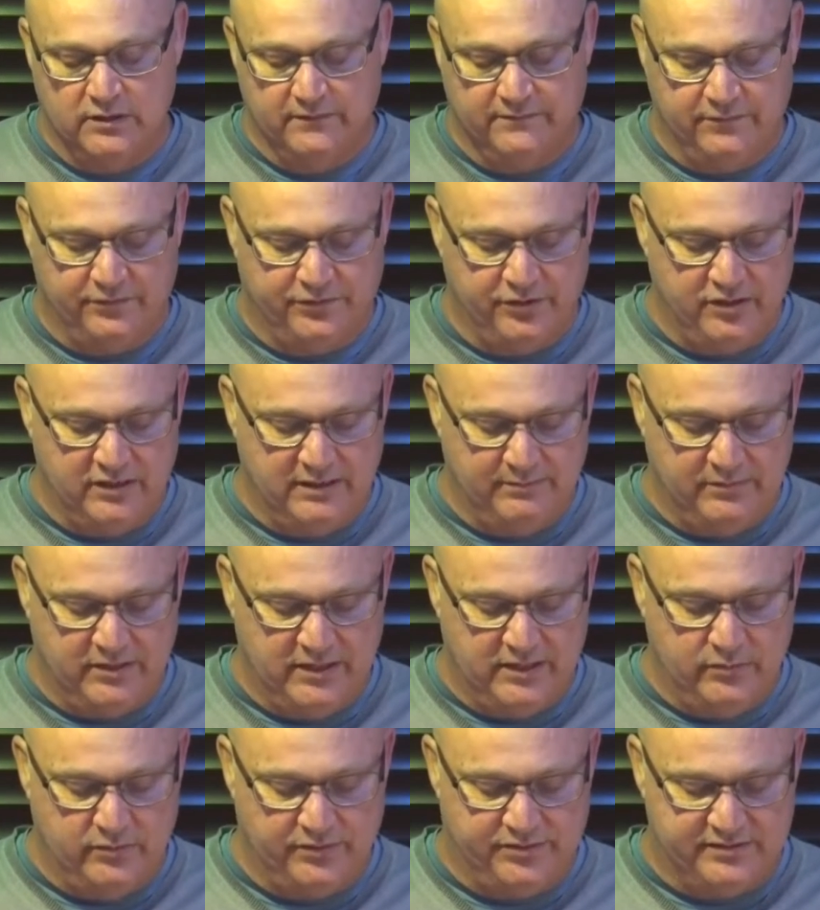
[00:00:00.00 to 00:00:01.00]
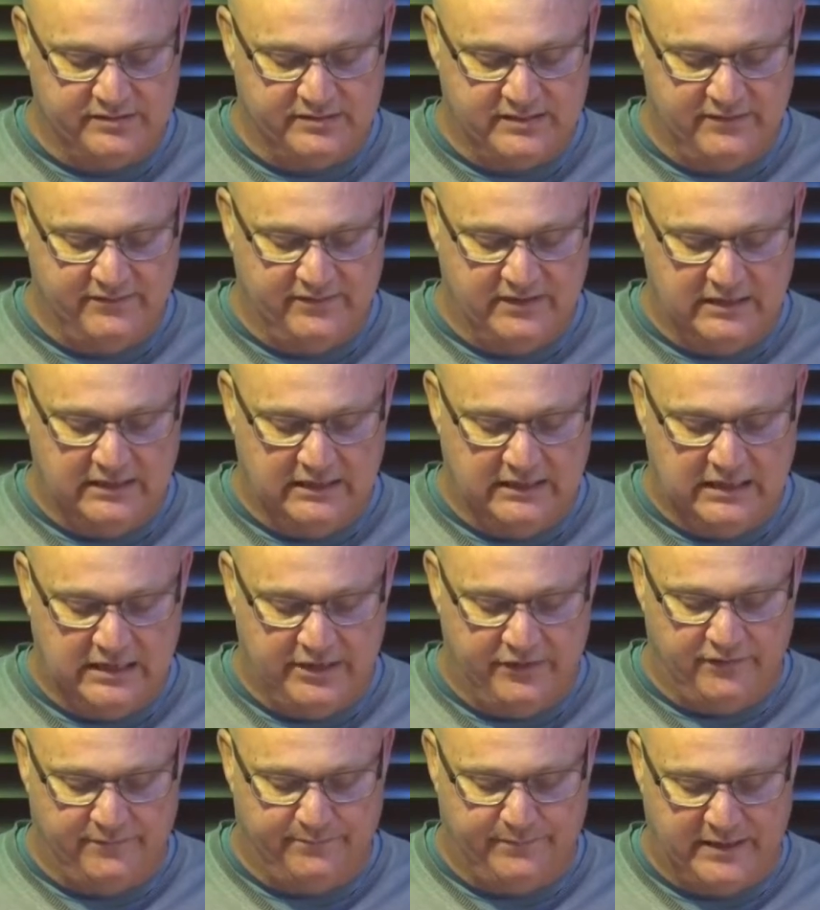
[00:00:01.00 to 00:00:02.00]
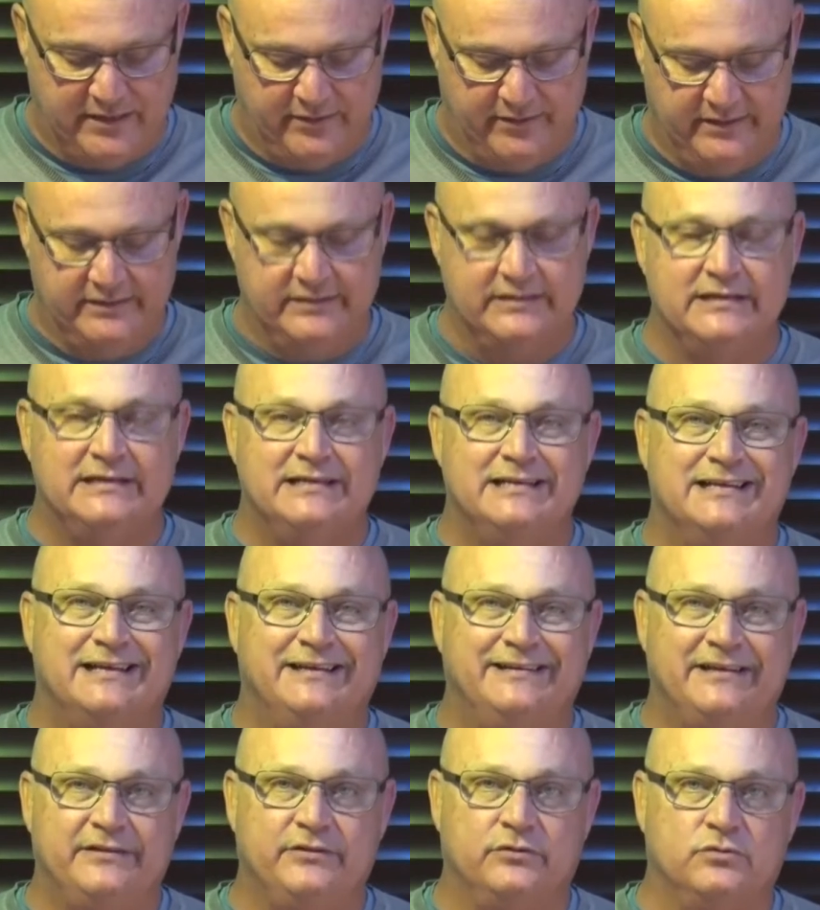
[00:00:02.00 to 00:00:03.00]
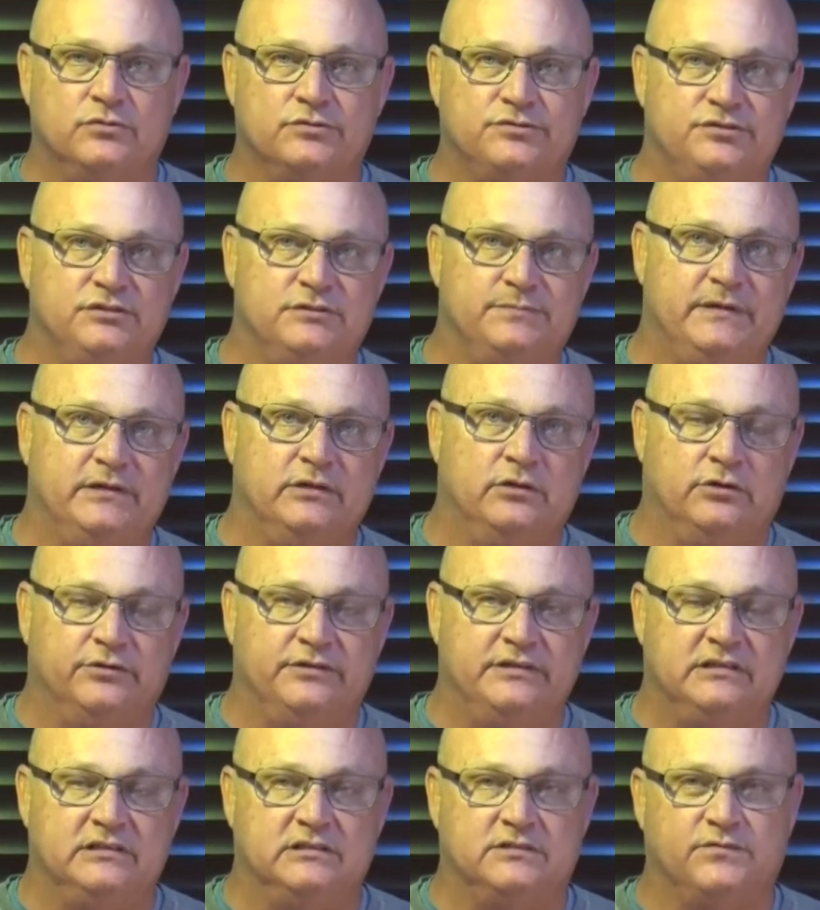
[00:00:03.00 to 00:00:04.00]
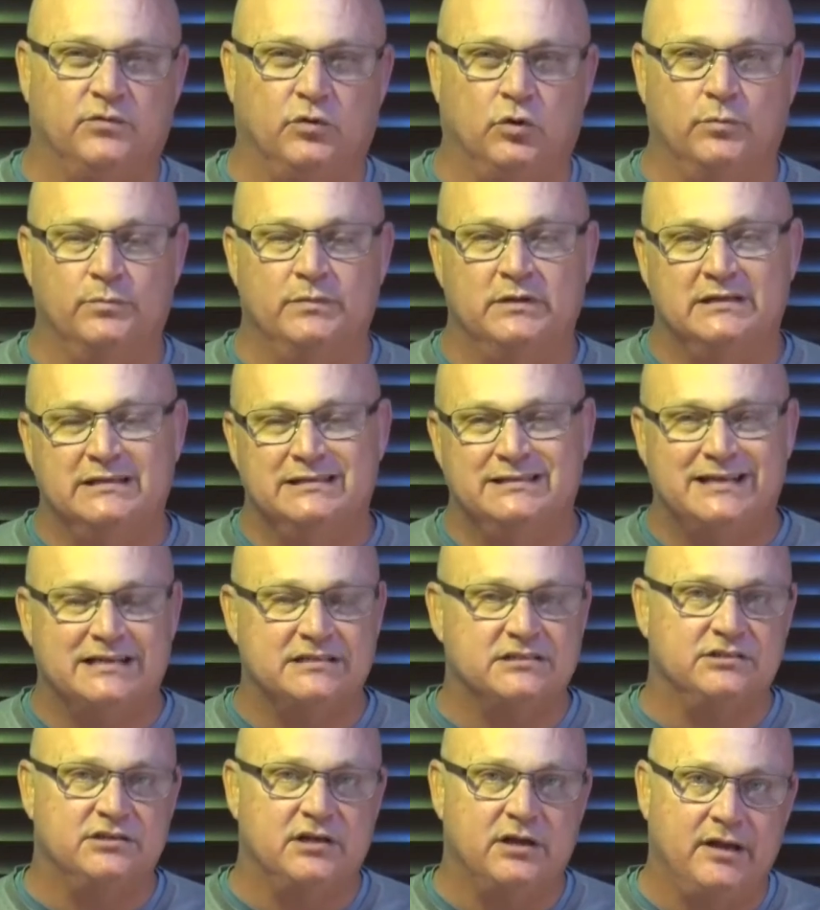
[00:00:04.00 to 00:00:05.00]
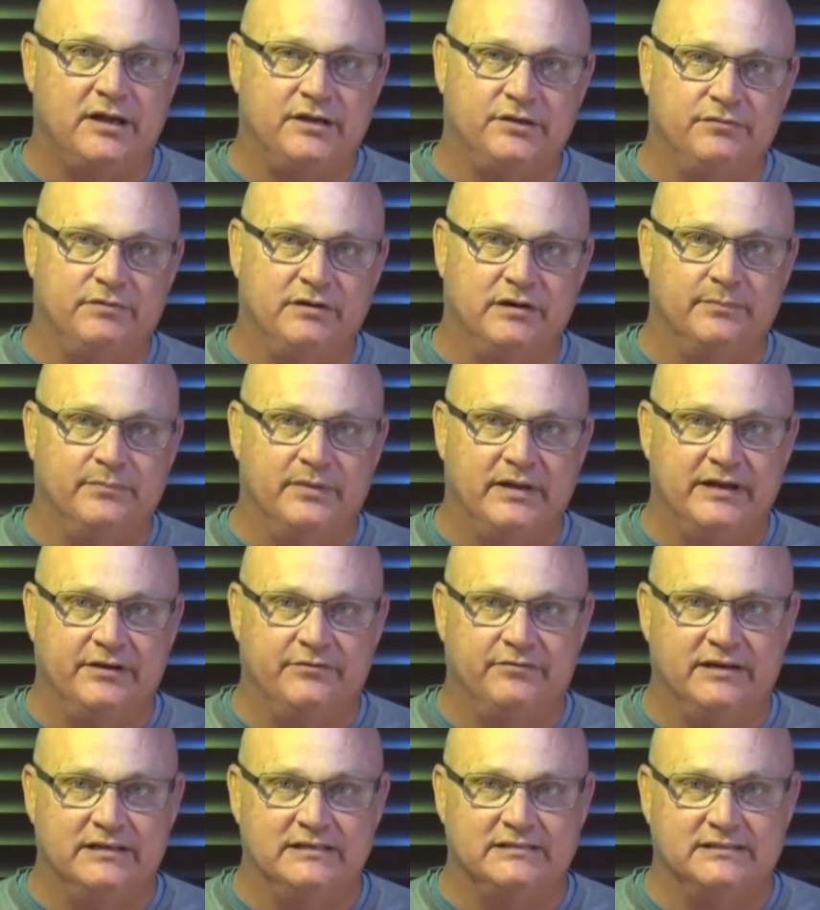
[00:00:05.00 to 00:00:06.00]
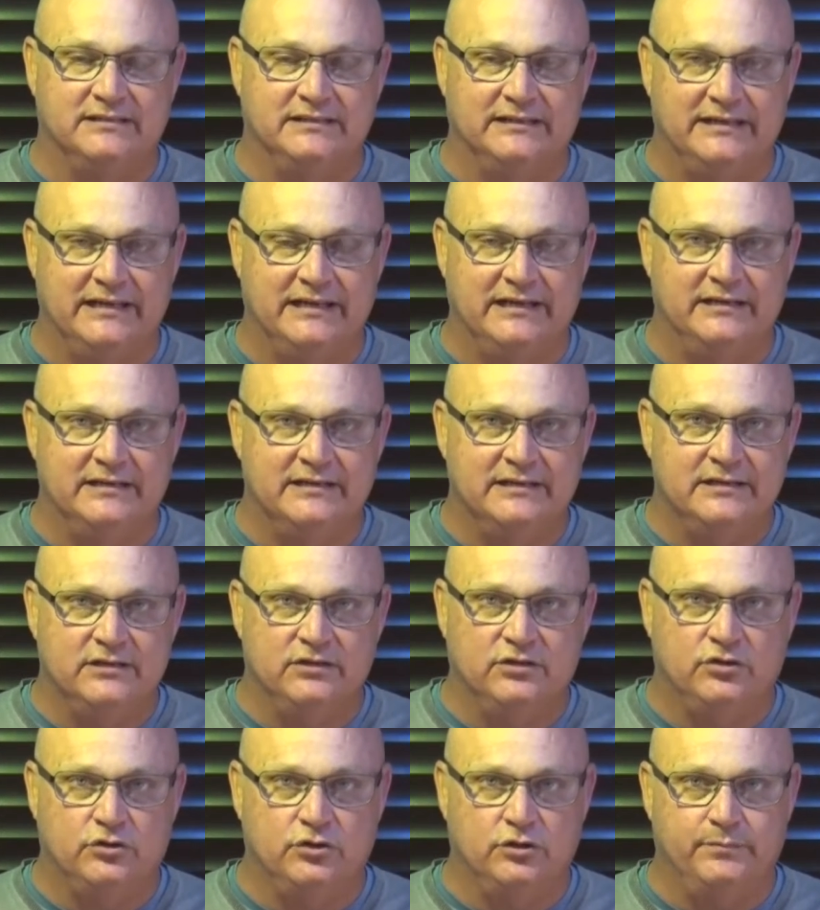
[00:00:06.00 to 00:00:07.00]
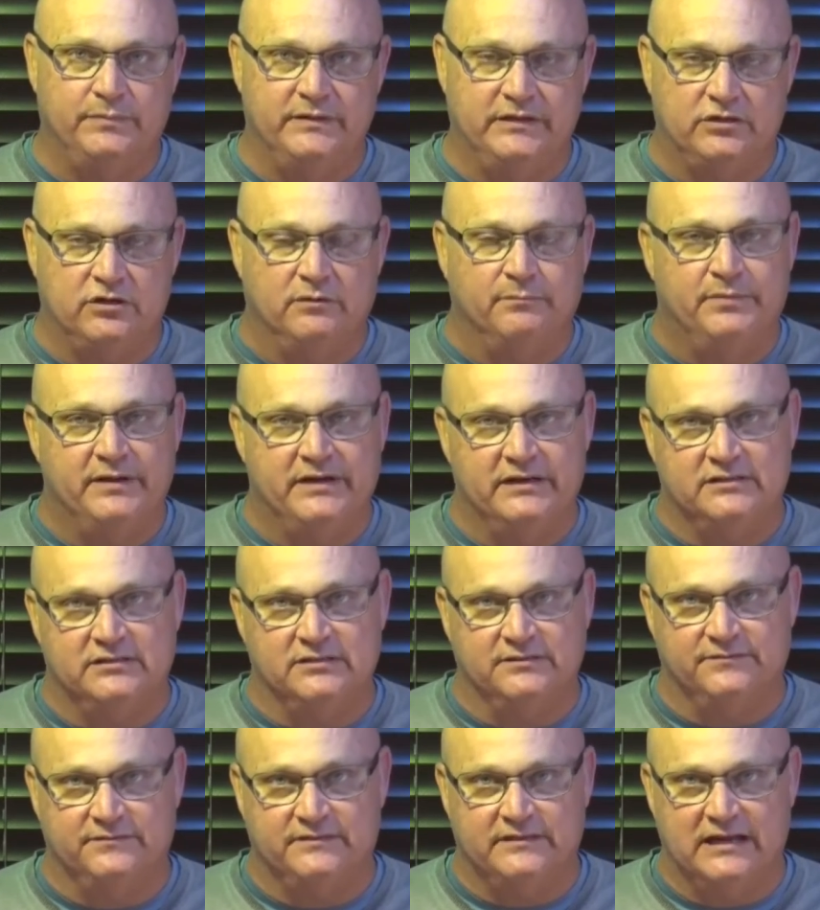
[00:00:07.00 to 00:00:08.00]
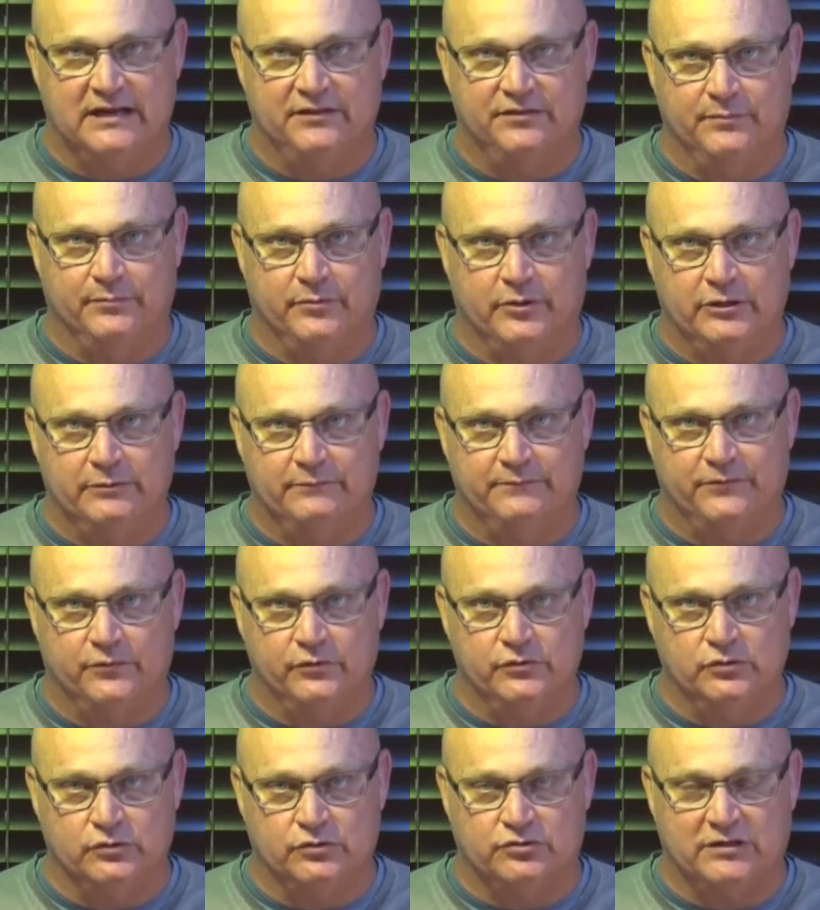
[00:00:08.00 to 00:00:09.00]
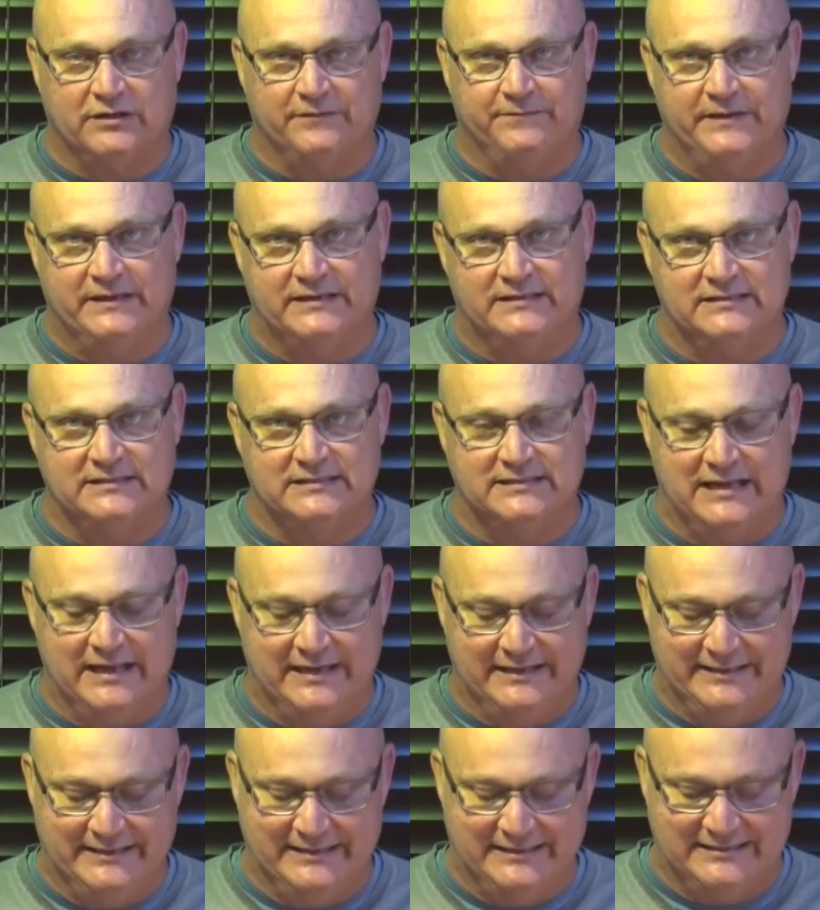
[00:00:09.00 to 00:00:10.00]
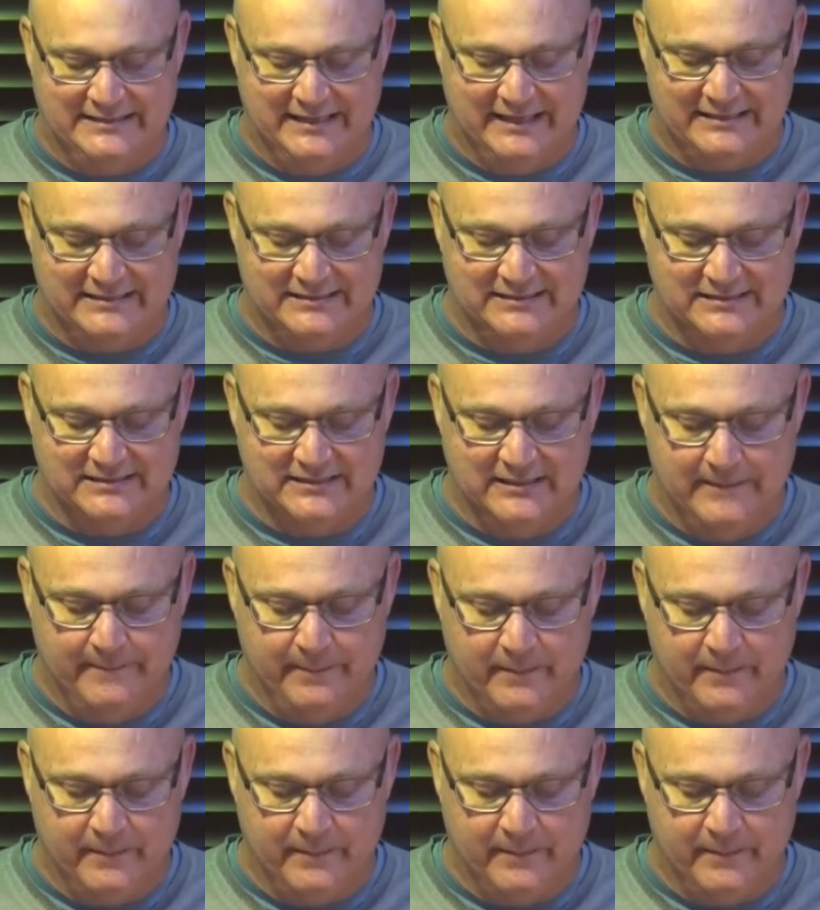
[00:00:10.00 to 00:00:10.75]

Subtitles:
For third, I'm going with the 7, Line of Power, another horse who's been holding his form, doesn't know how to run a bad race, and again, could be competitive down the bottom for your trifectas and exactas.